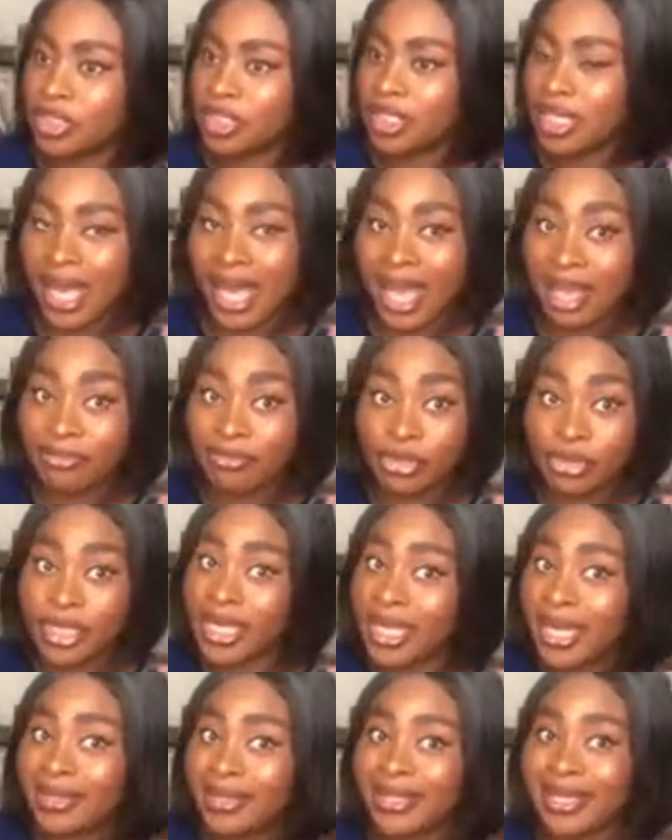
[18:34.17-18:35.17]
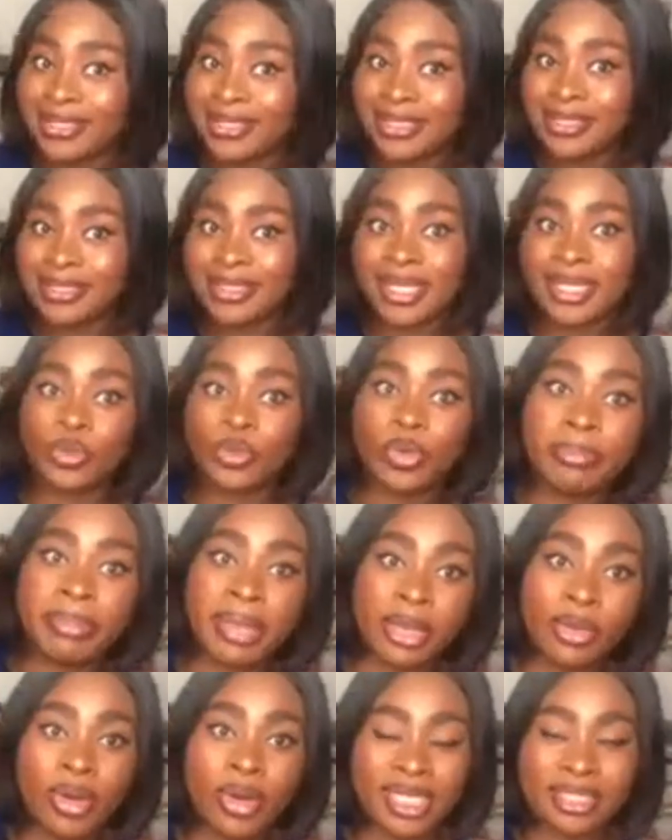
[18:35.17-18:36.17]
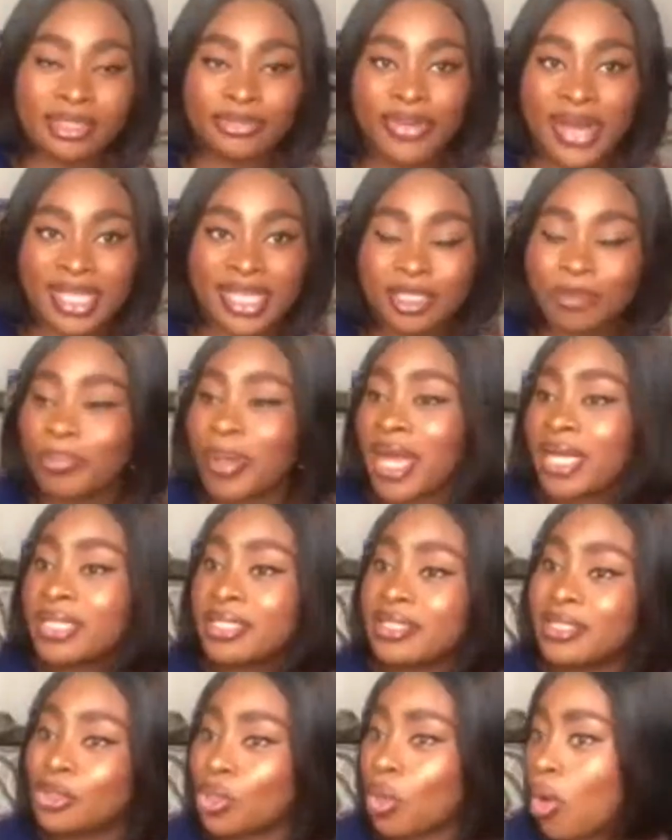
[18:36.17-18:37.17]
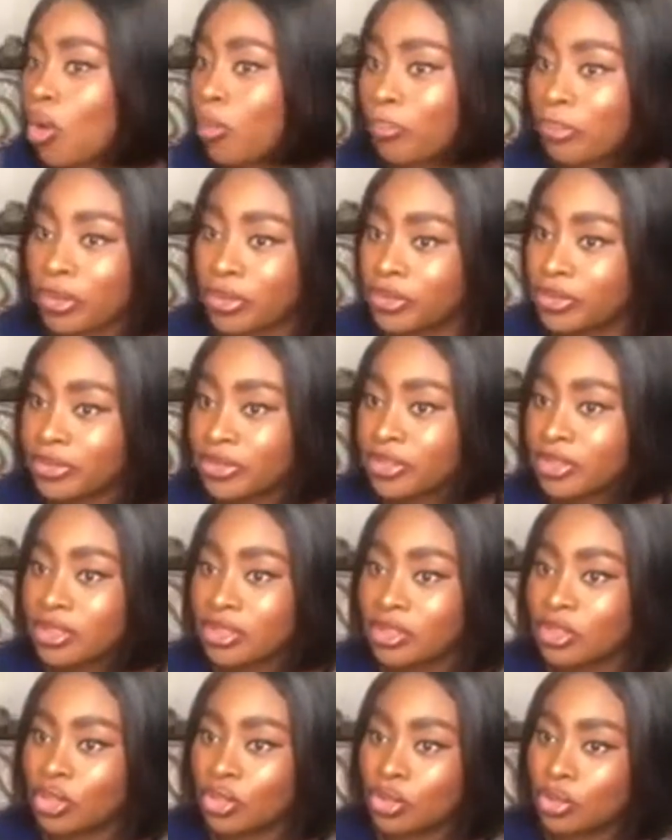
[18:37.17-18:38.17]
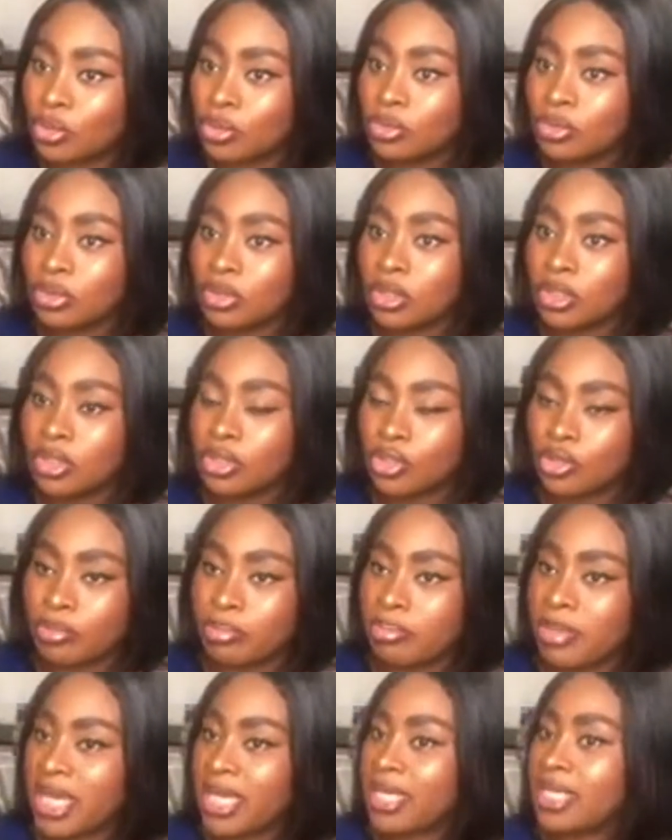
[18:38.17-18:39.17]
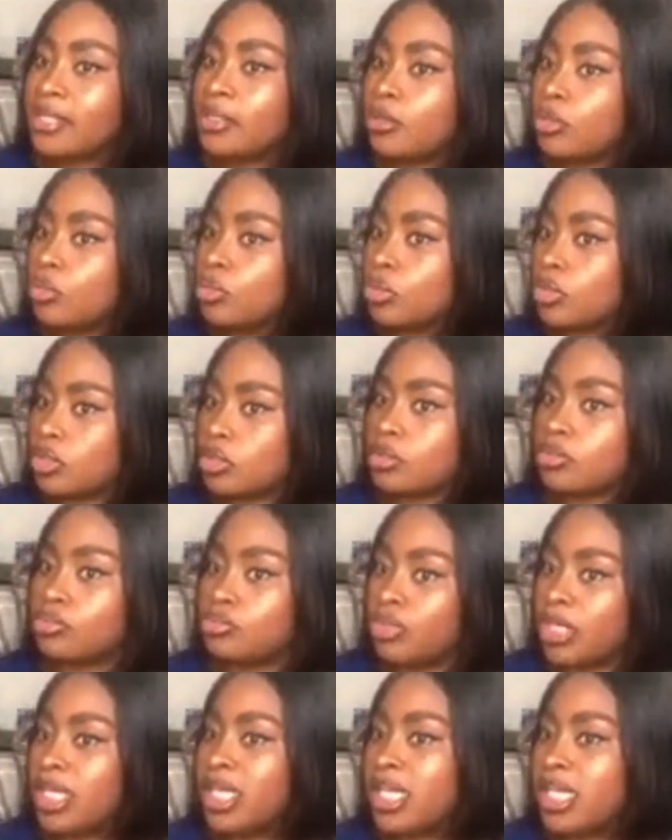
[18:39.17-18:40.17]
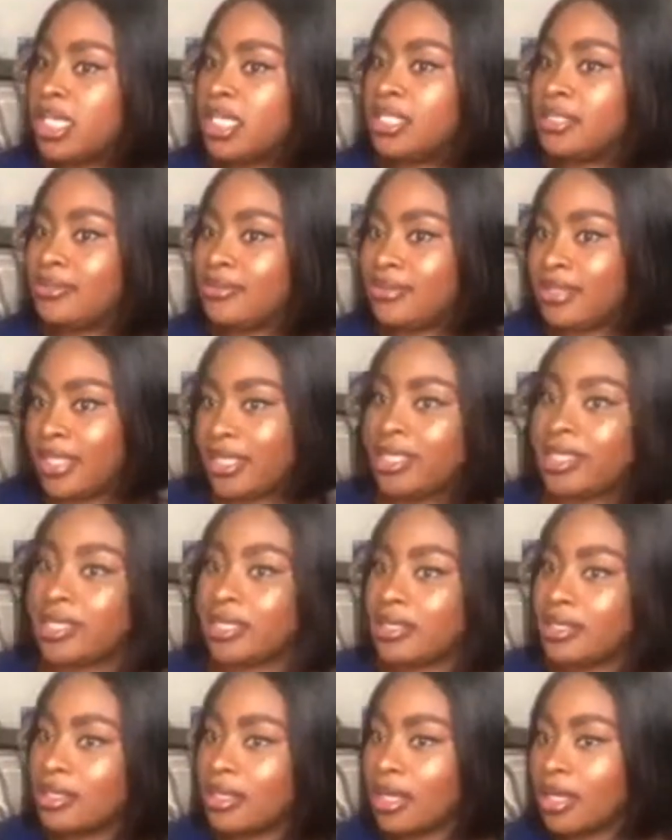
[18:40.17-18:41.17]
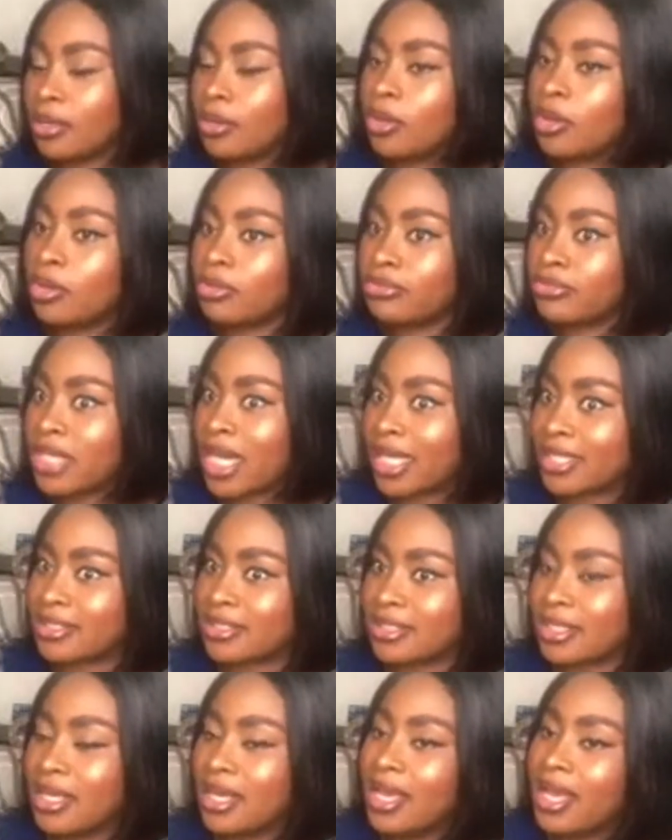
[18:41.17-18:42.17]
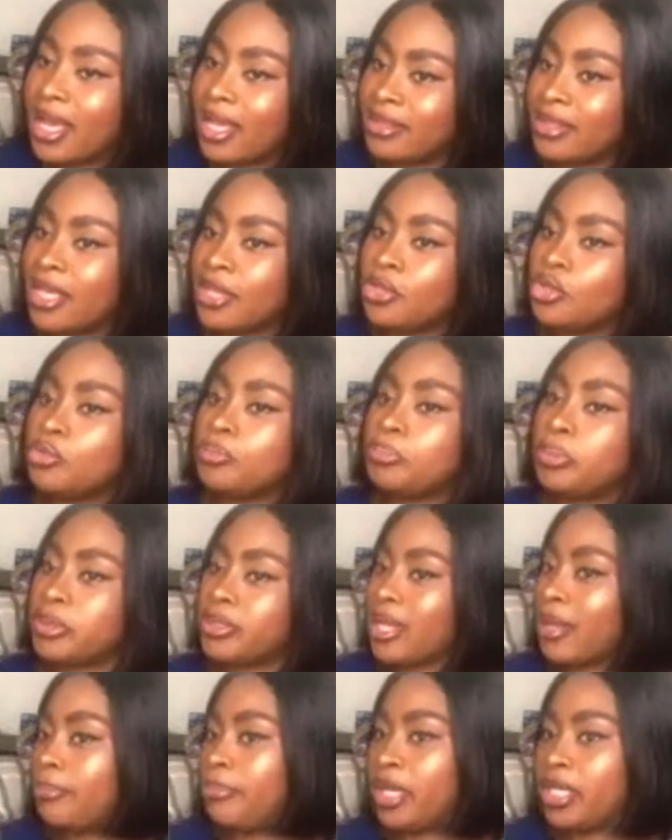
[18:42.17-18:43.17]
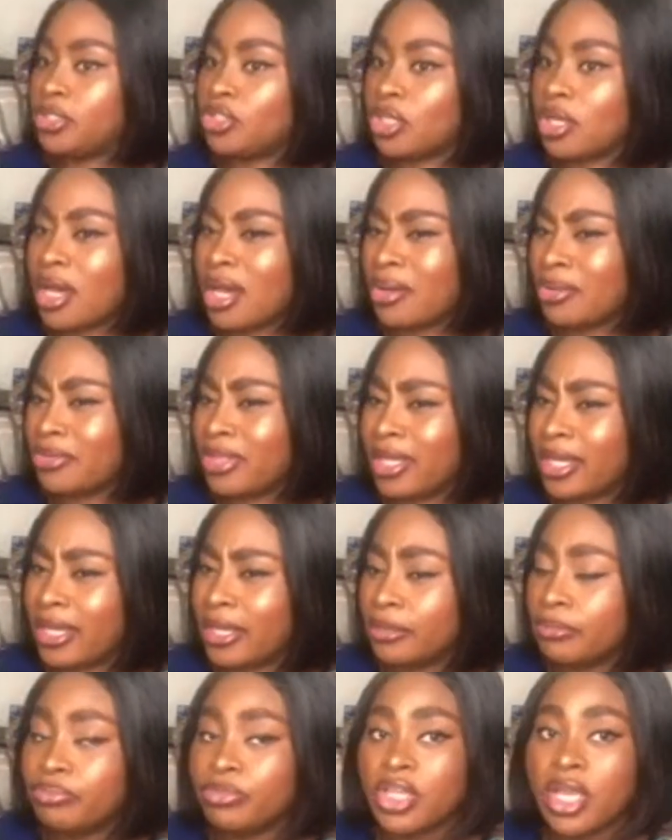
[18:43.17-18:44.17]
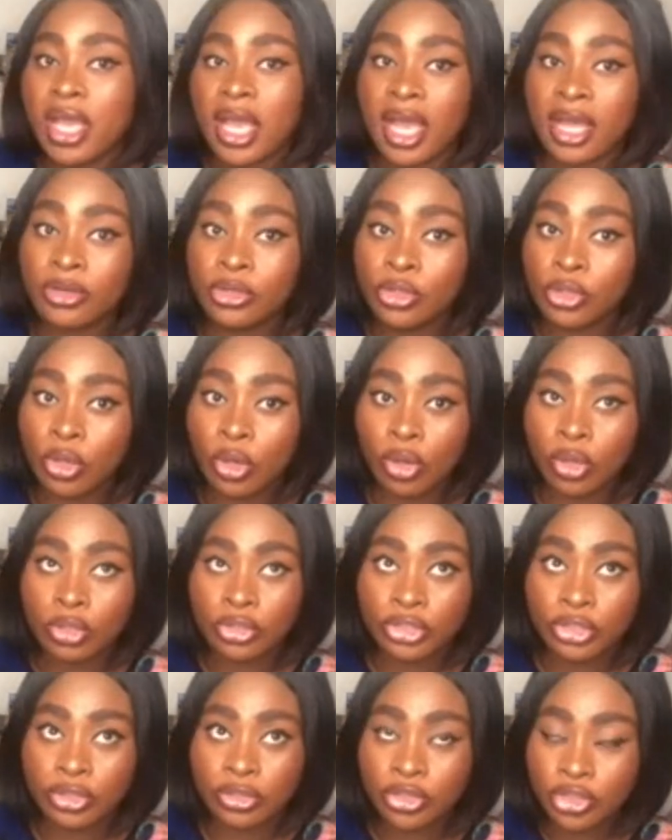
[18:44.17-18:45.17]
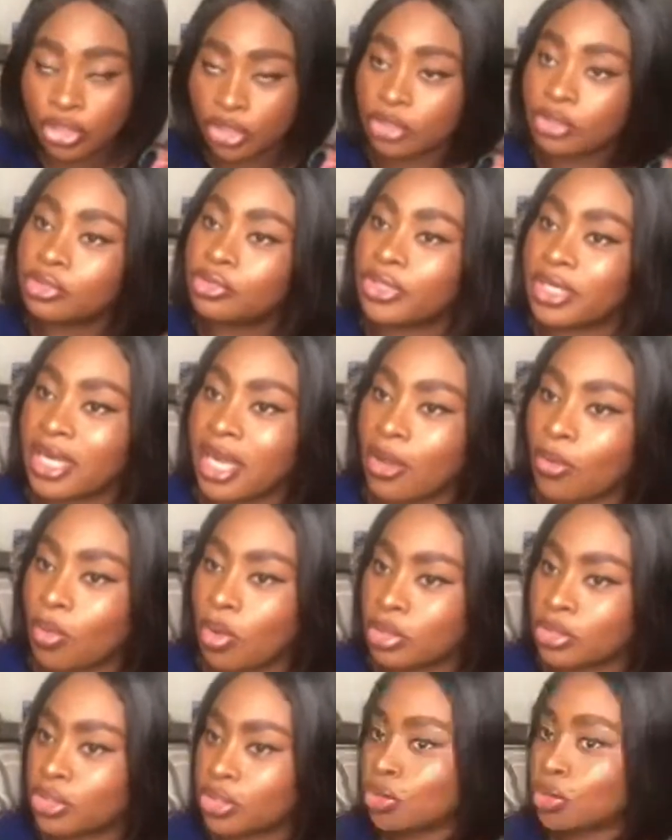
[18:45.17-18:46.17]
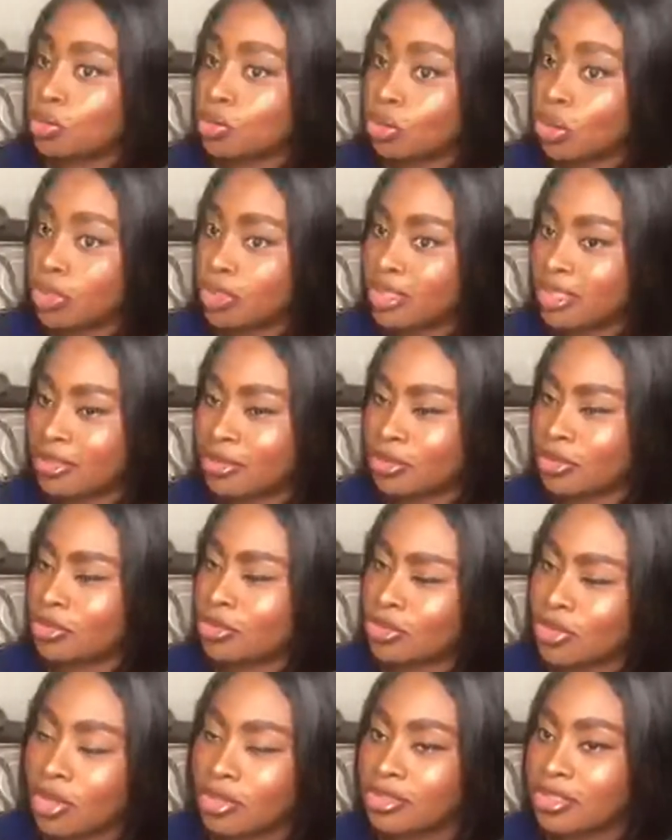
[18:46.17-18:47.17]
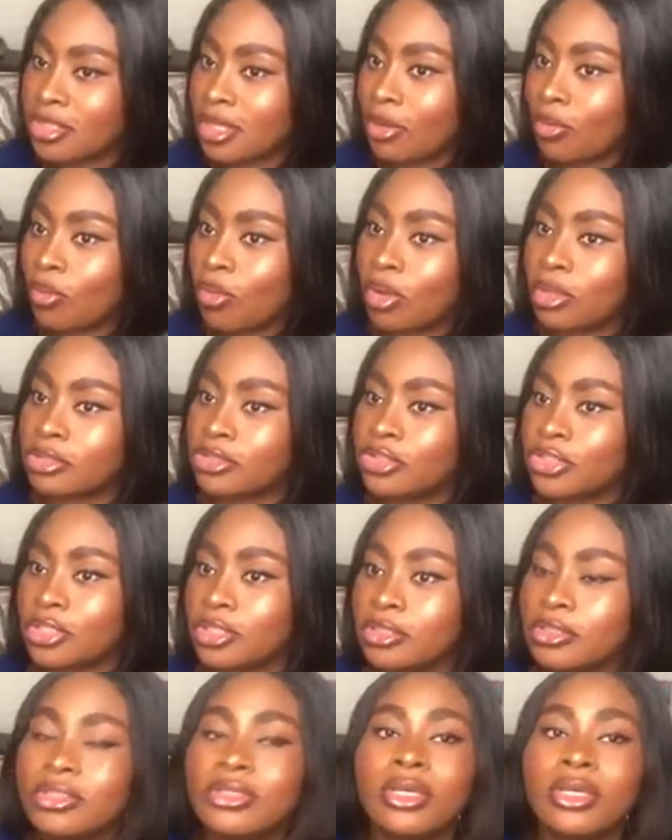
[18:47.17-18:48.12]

I even hear that these days women go as far as padding it up, to make it look really thick and all of that. And then you put that picture out there and your children are watching, your daughters, your sons are watching.